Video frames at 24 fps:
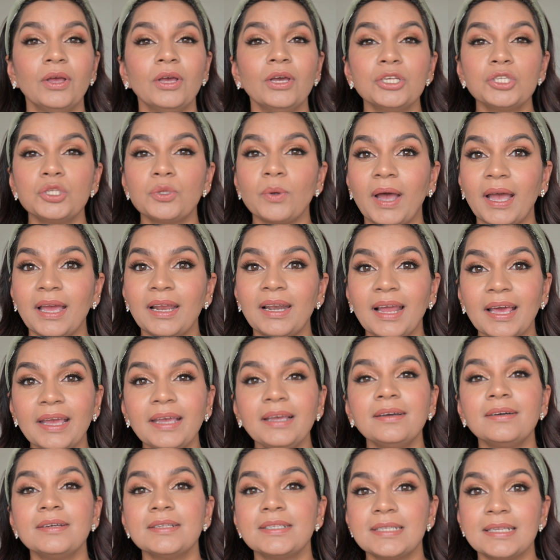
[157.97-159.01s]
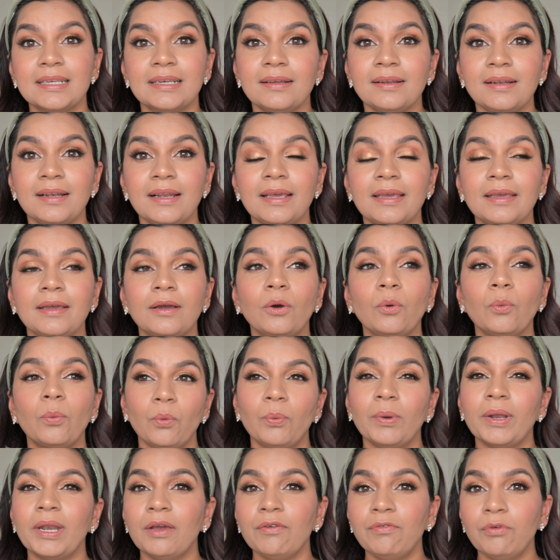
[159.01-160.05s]
So I like a single layer.
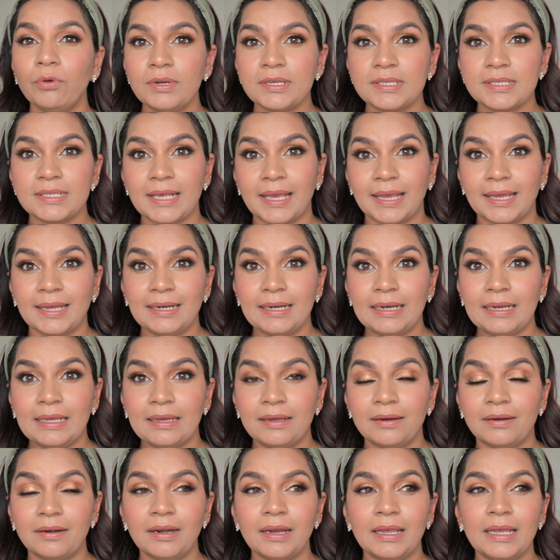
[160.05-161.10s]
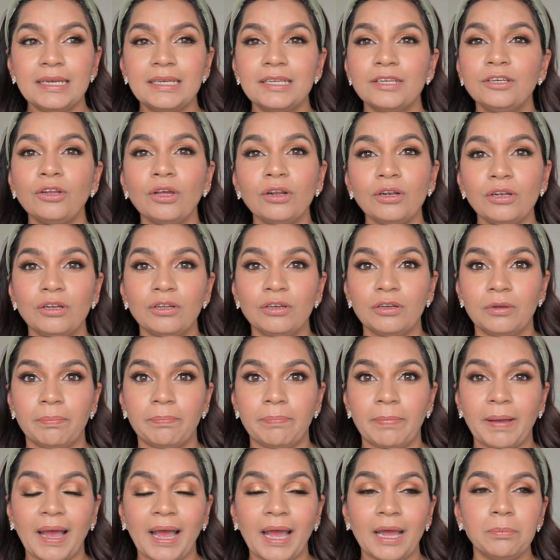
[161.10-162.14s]
When I wore a second layer, it did not look
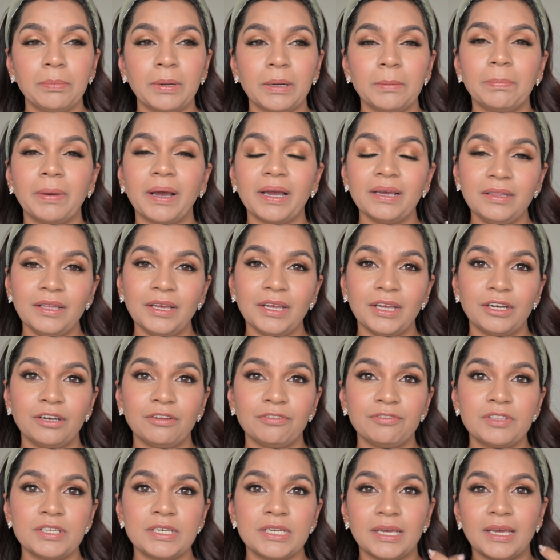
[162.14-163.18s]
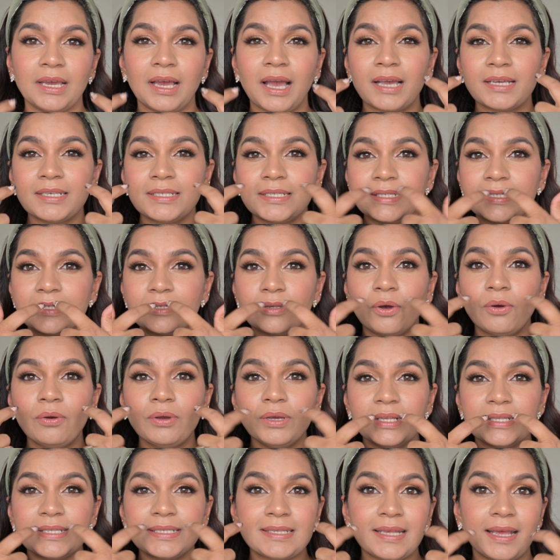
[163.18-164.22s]
bad, but by the end of the day, I saw
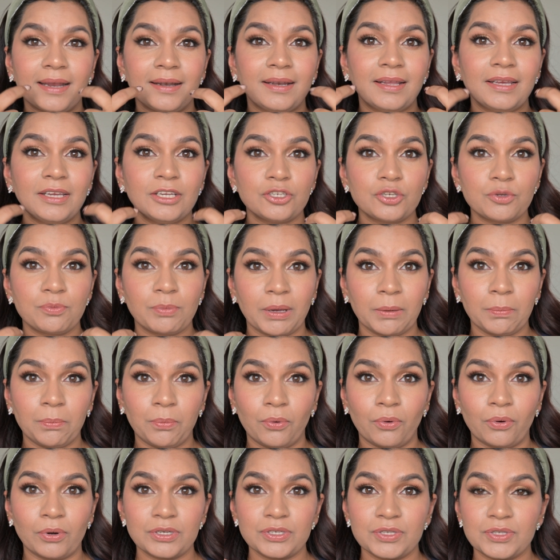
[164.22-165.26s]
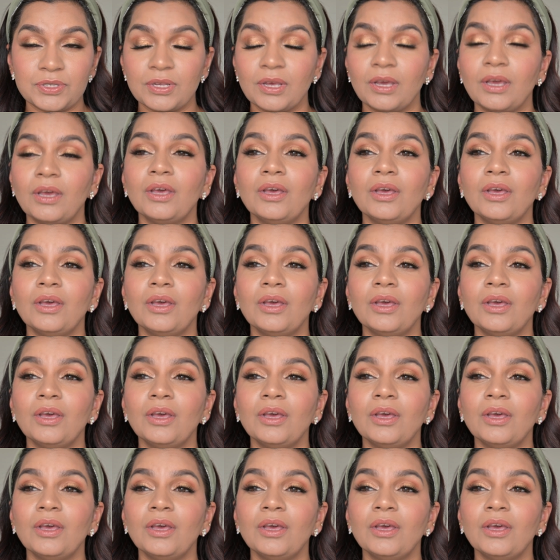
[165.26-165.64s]
it settling into my pores.